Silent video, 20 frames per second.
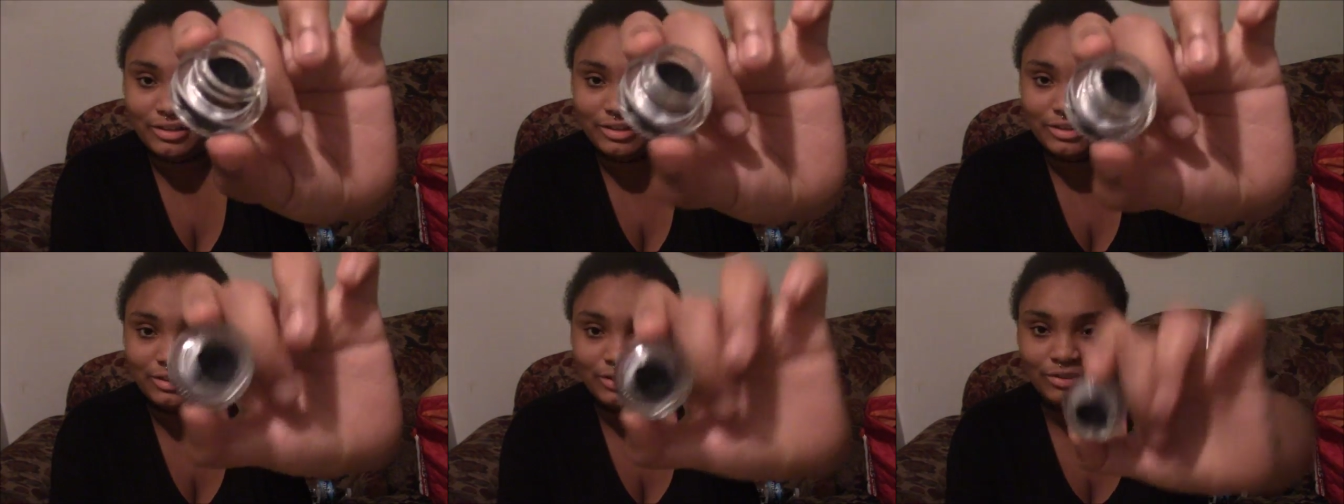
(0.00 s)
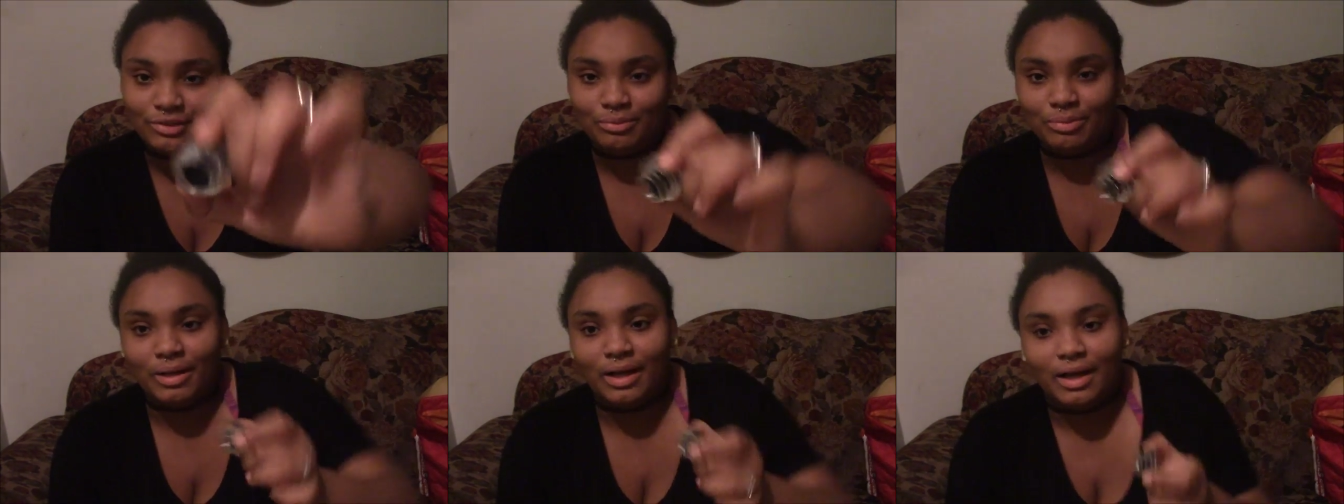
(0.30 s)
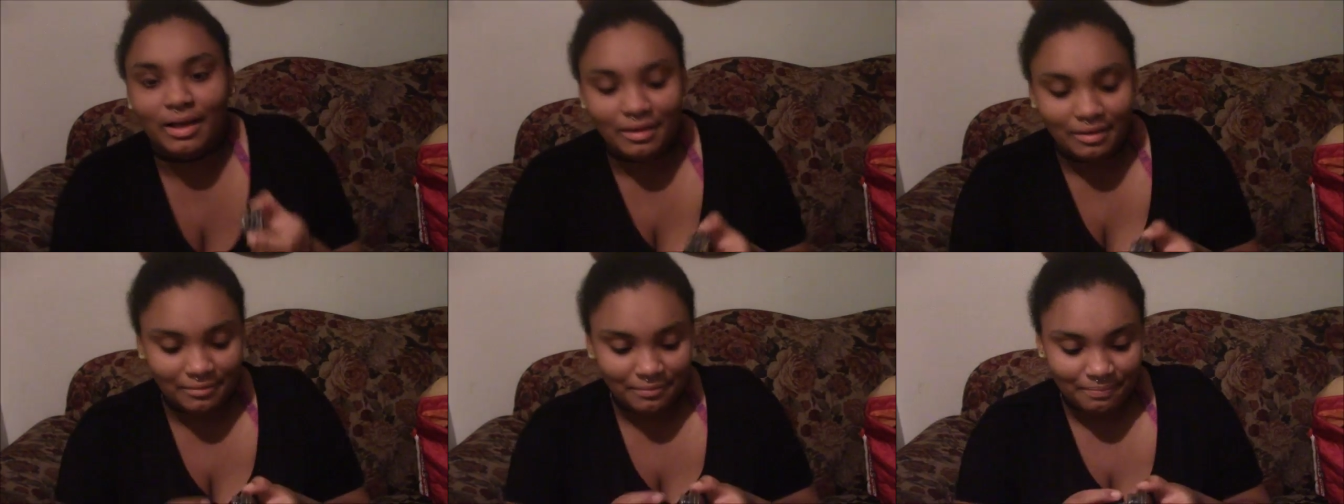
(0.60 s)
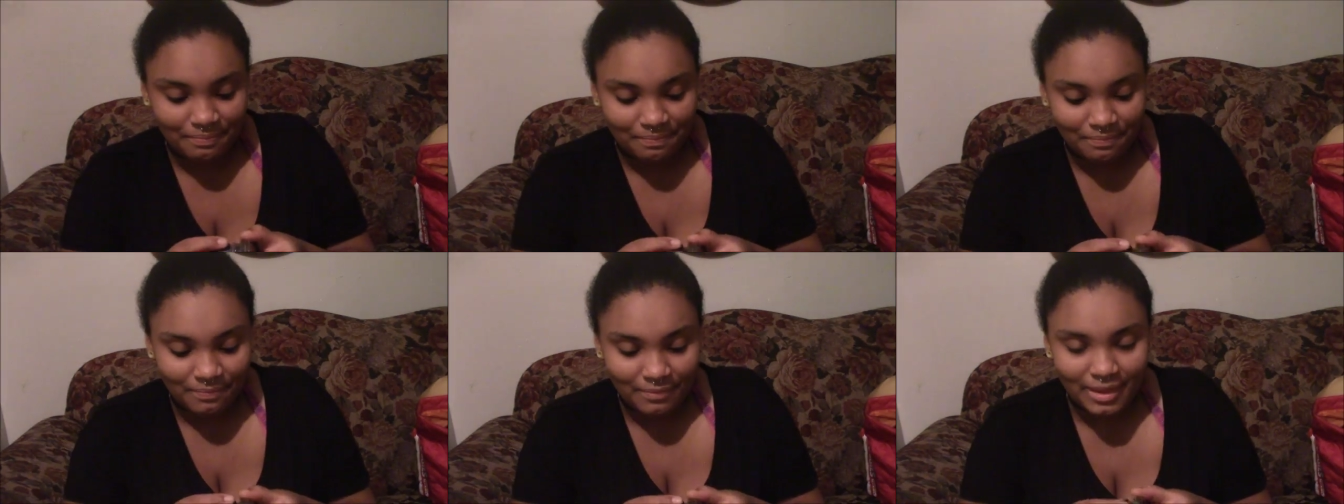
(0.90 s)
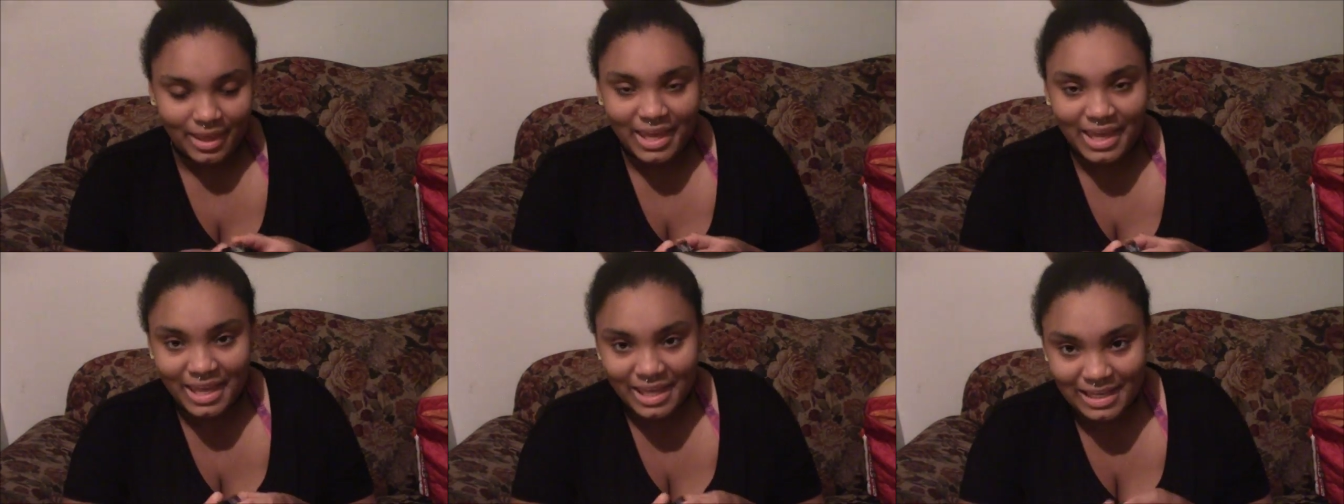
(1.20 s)
in a little pot.
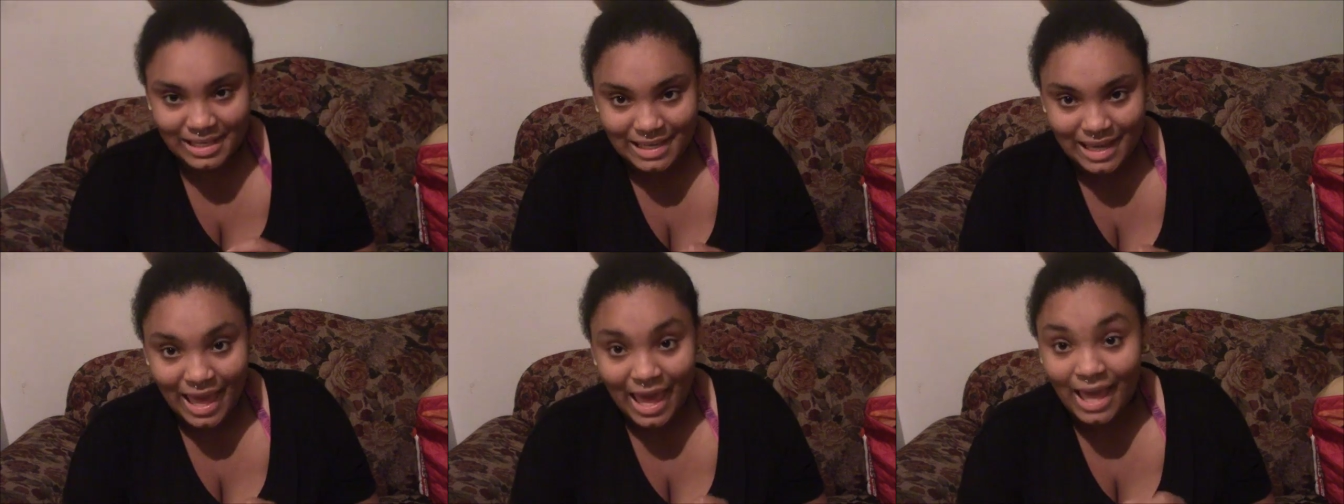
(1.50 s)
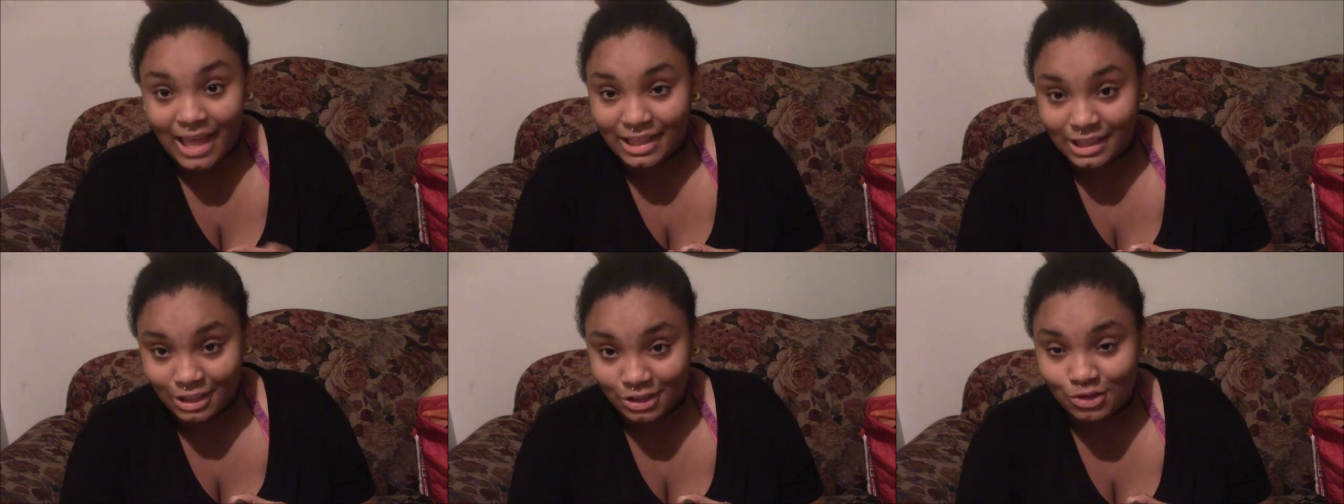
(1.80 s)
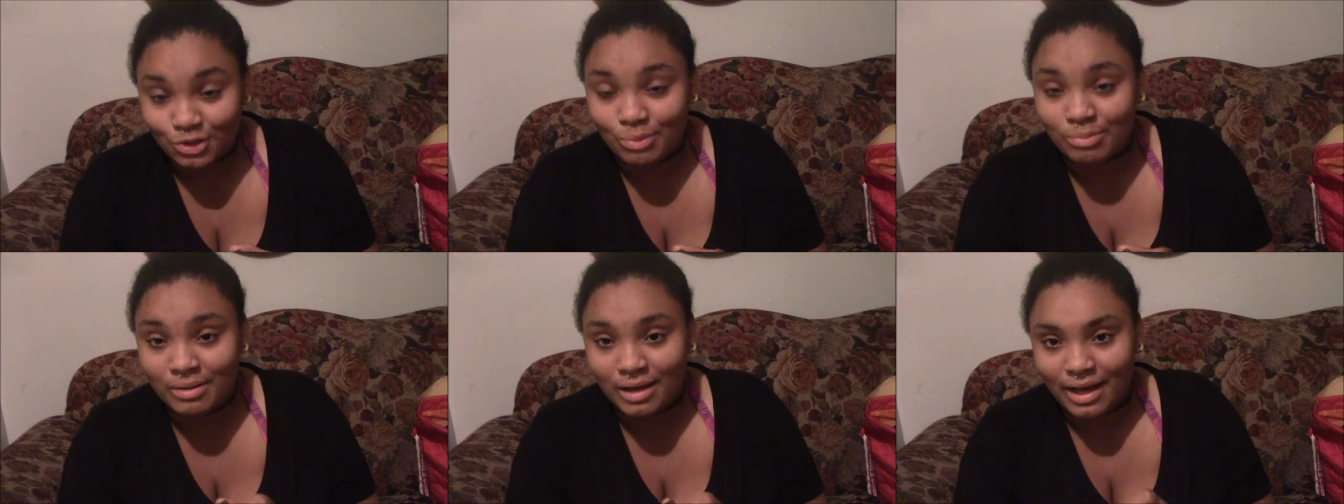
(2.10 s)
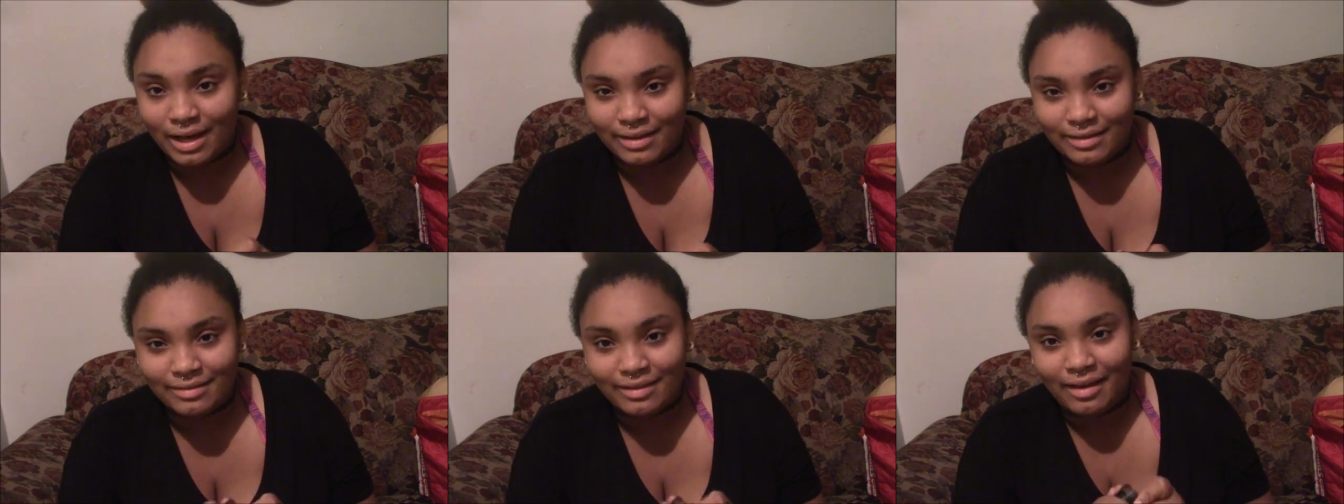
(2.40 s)
In a little pot,